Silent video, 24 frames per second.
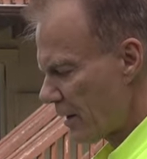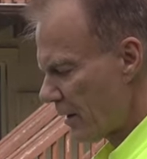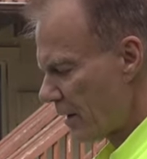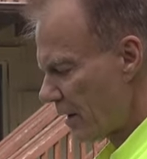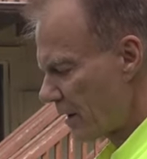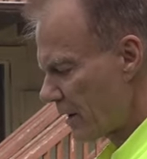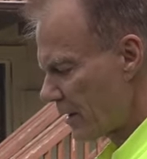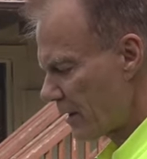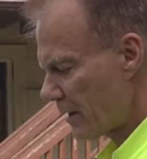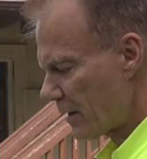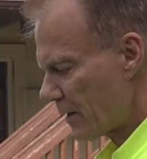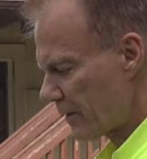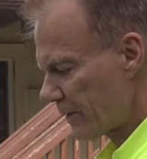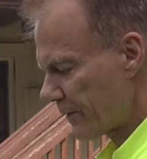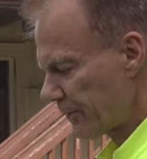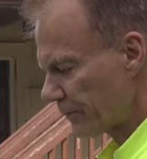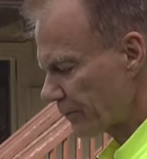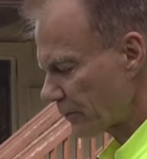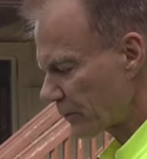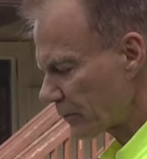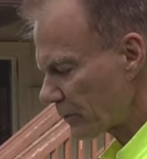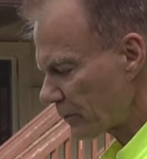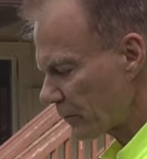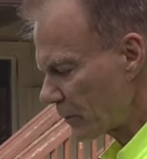
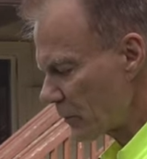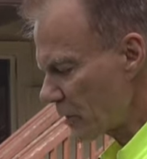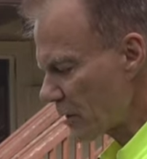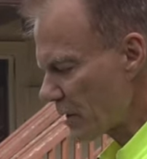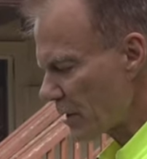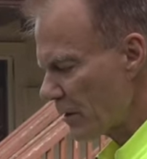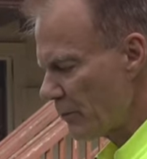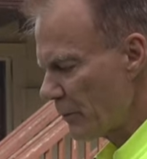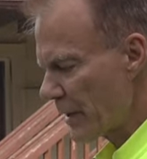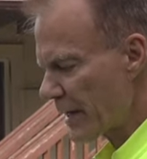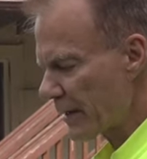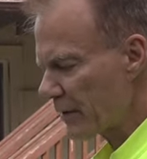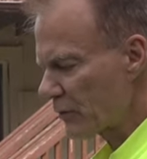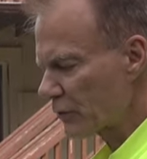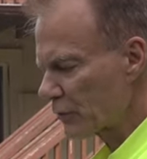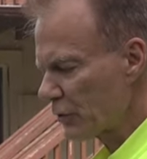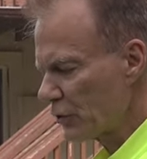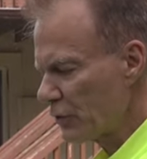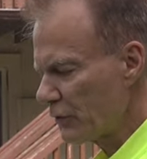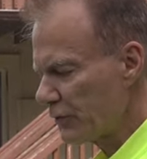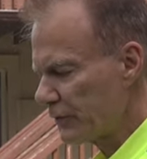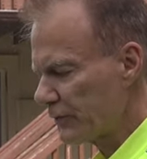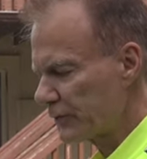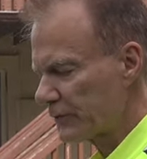Metal
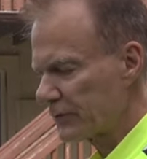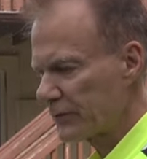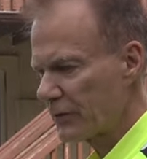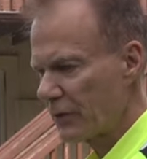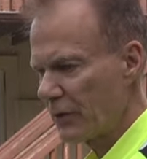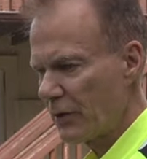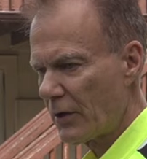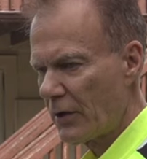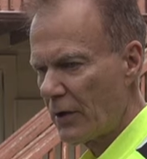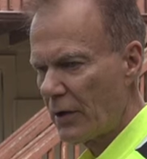roofs